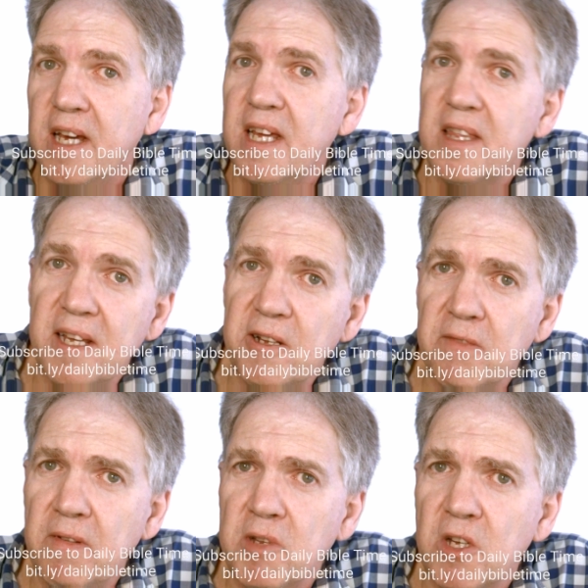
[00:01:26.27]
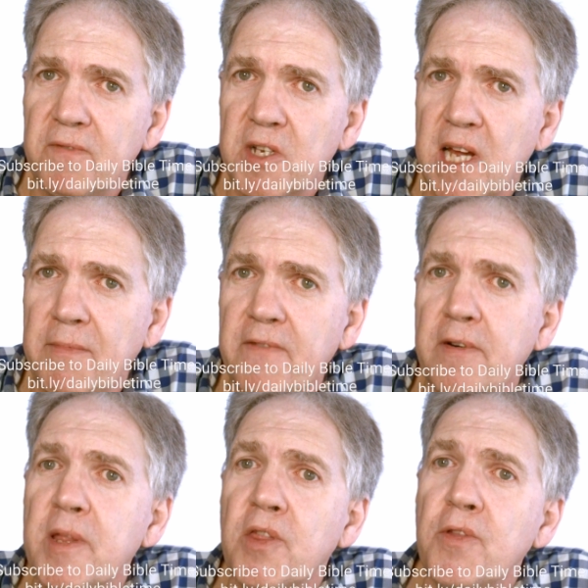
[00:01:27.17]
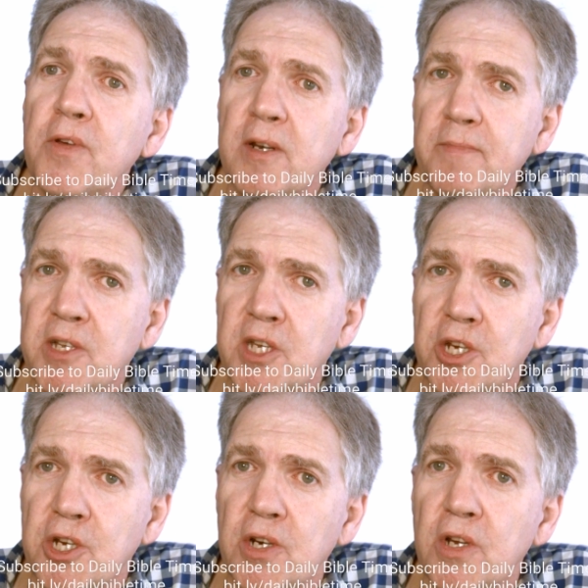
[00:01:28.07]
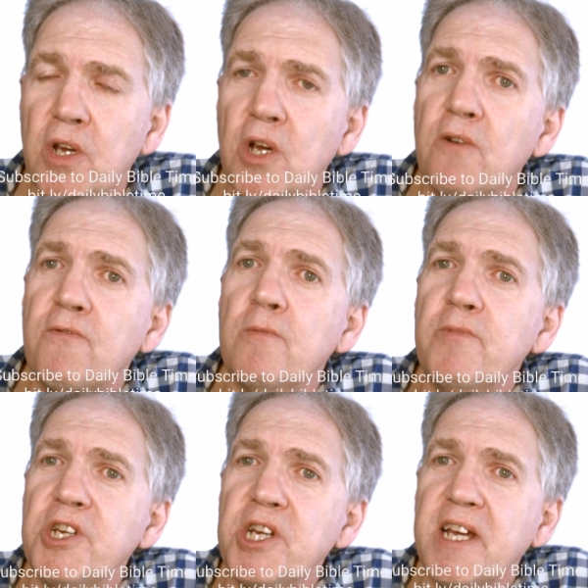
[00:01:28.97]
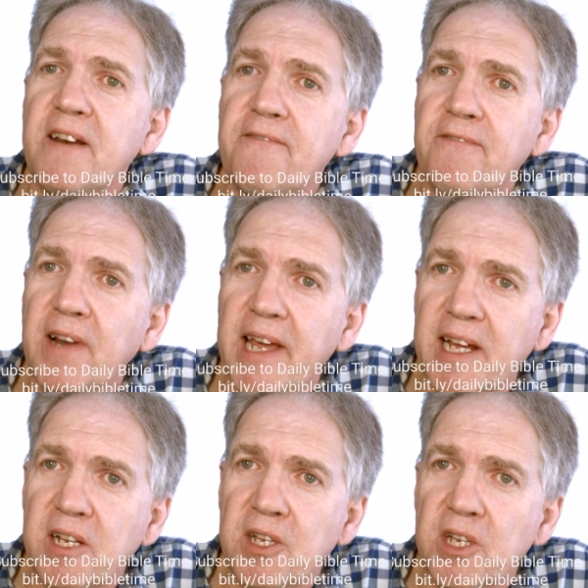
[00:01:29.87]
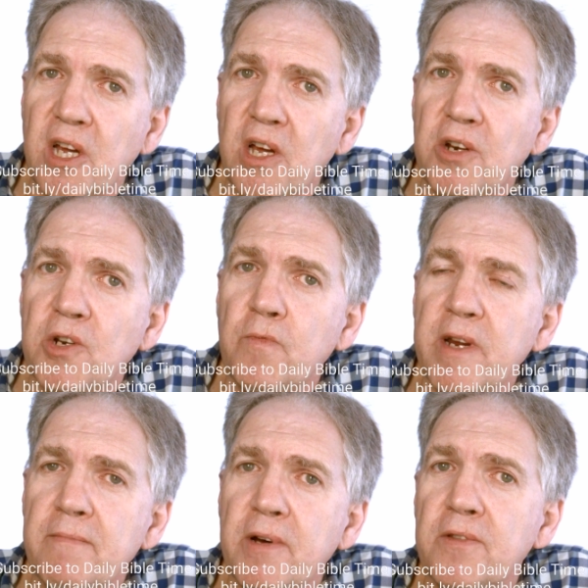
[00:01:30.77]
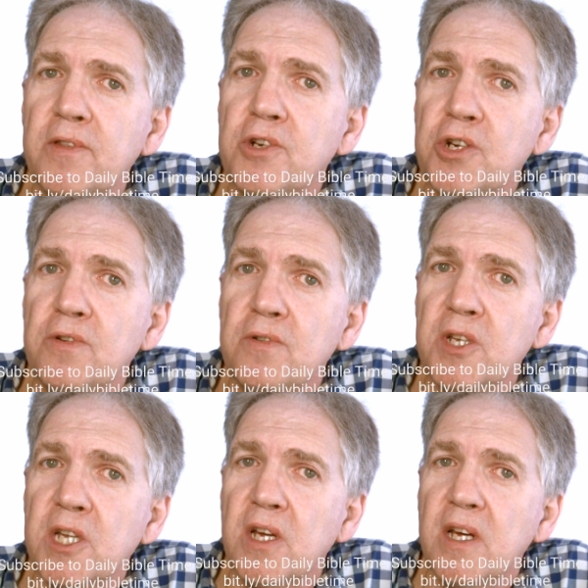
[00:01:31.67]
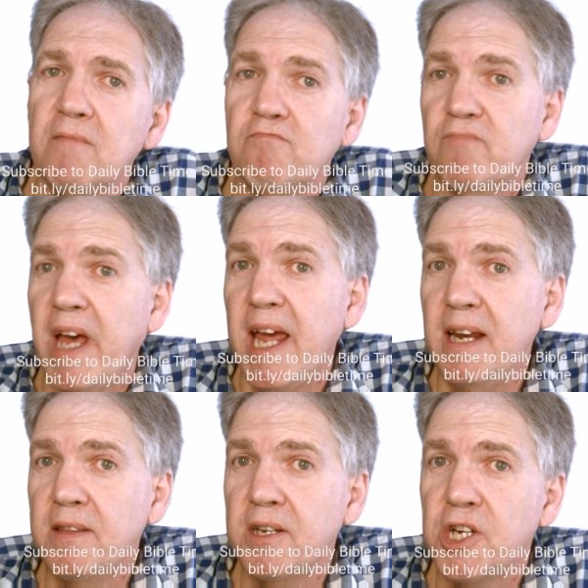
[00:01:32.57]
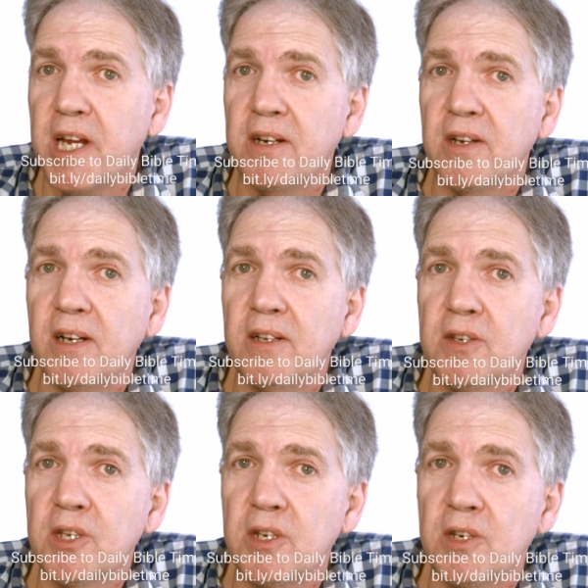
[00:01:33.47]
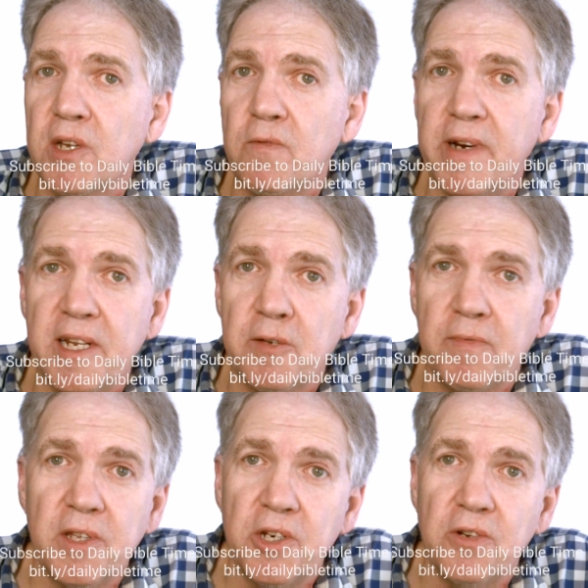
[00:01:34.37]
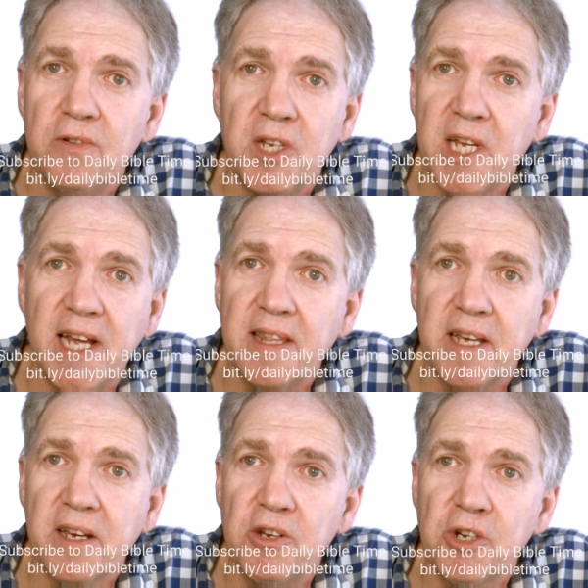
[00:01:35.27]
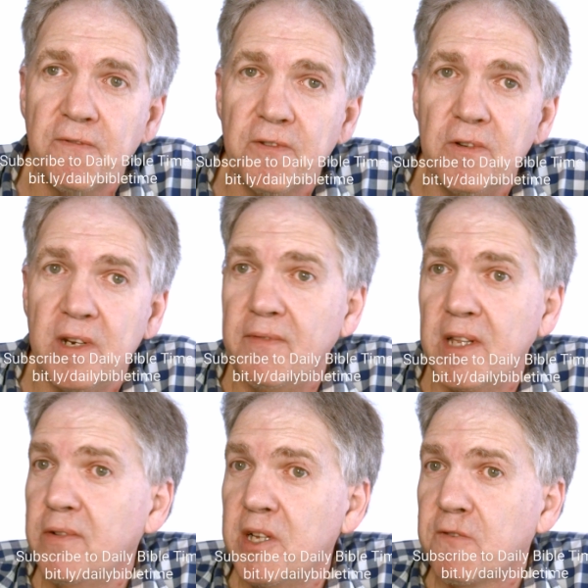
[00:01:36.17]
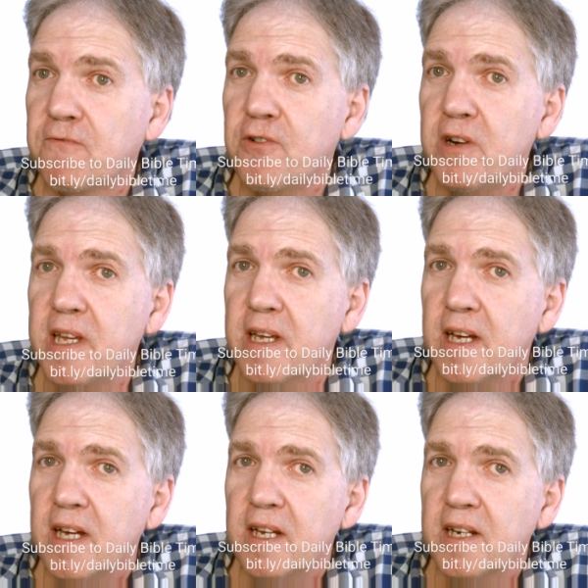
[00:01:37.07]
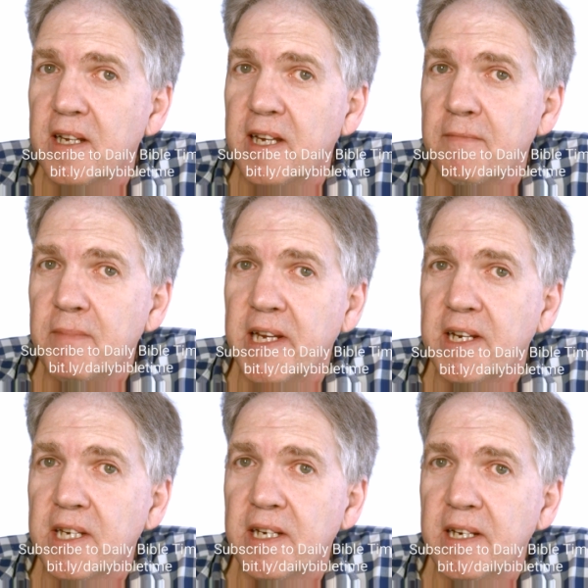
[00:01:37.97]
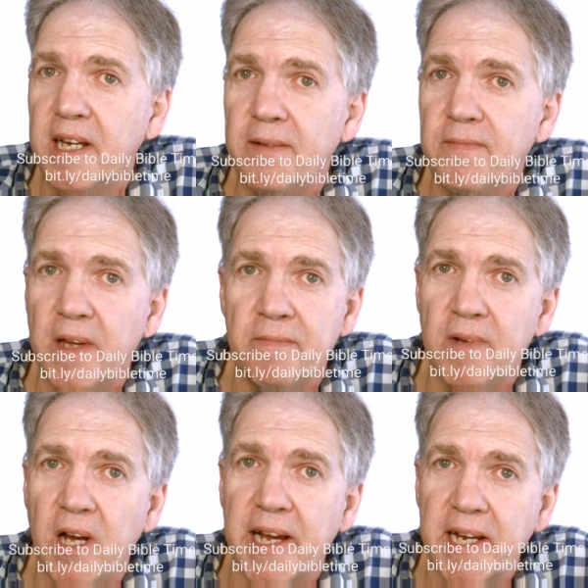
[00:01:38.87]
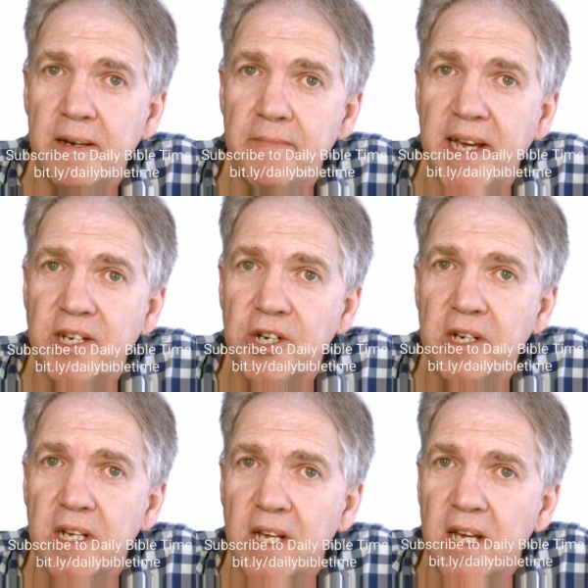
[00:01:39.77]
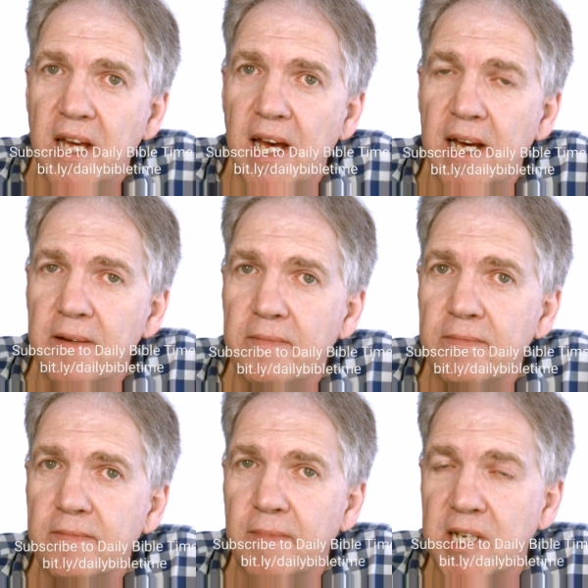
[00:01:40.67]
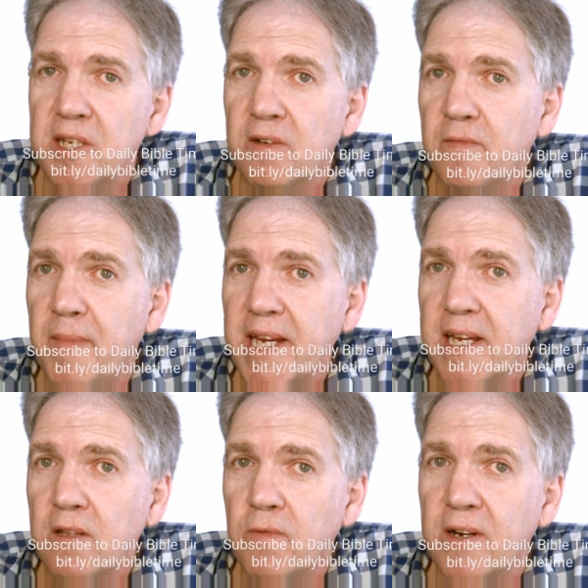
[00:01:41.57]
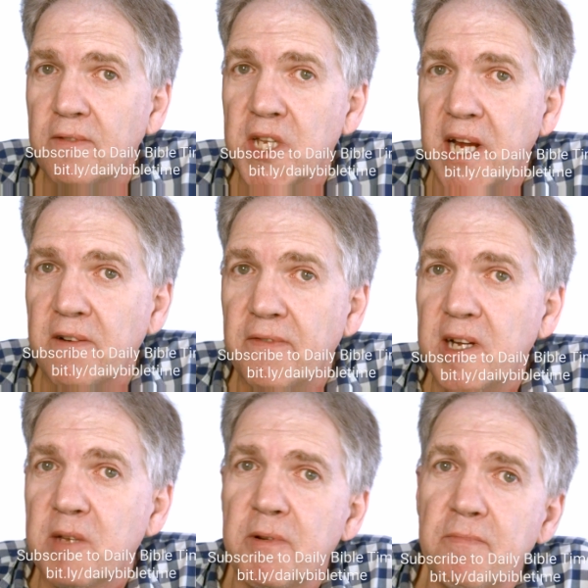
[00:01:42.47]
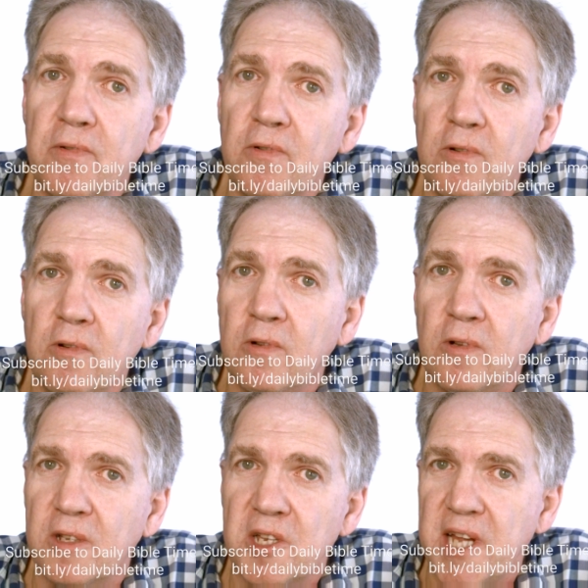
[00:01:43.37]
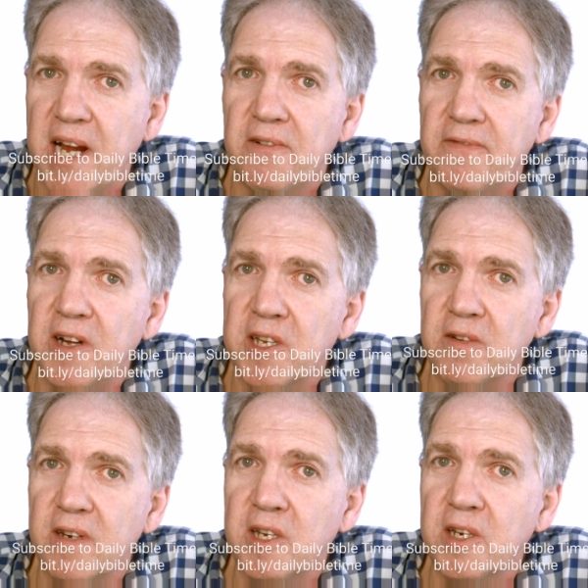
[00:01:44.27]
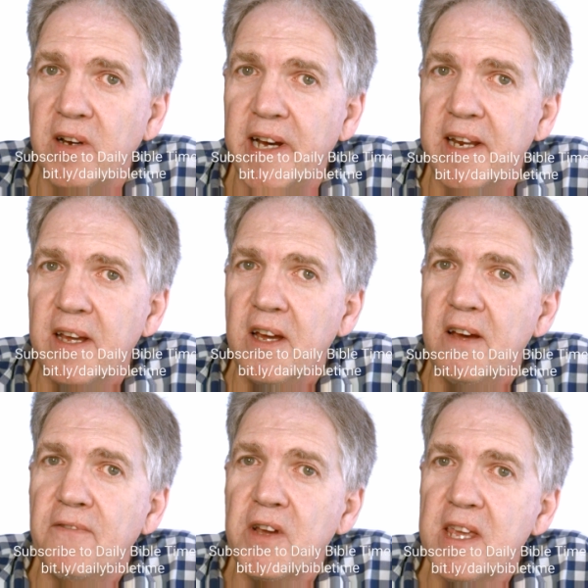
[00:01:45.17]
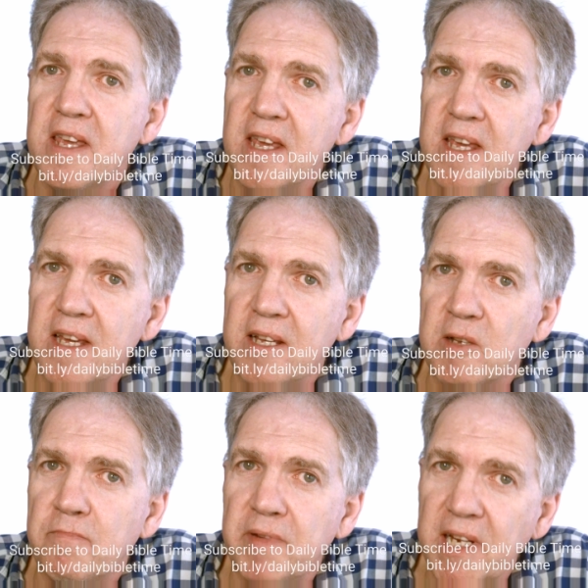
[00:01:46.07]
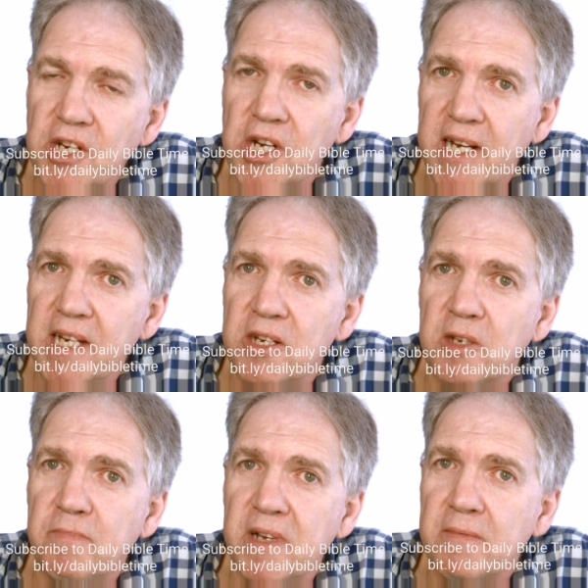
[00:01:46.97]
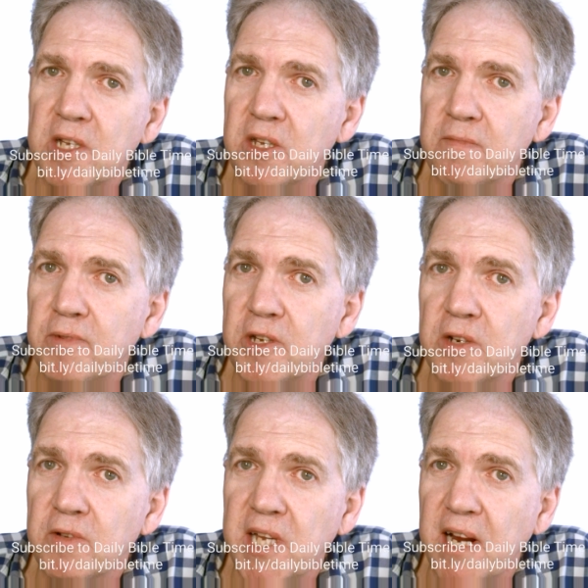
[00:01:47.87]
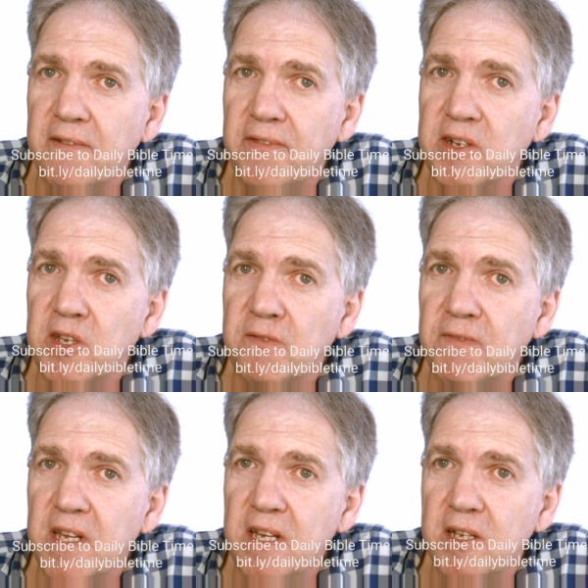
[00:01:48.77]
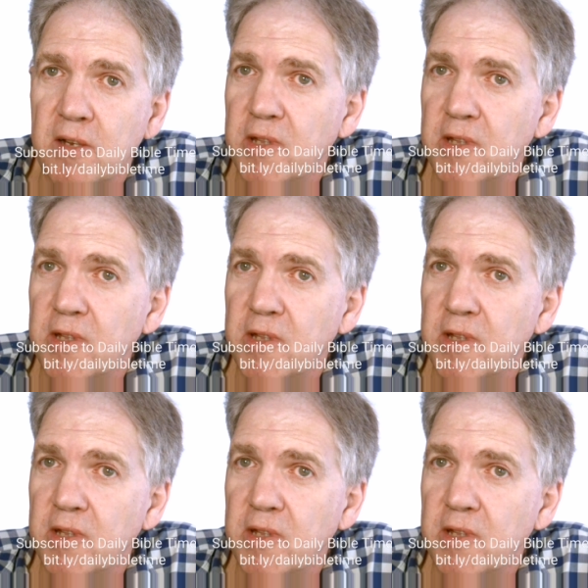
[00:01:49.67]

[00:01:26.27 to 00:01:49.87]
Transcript: He thinks of himself as coming from a third position from which he can flex to win both the Jews and the Gentiles. And so when he's with the Jews, he ate their kosher food, even though he's free to eat meat. And, um, and I can imagine uh, myself making the one off sacrifice, but Paul sacrificed on his diet for years. Big changes, big personal sacrifices for years.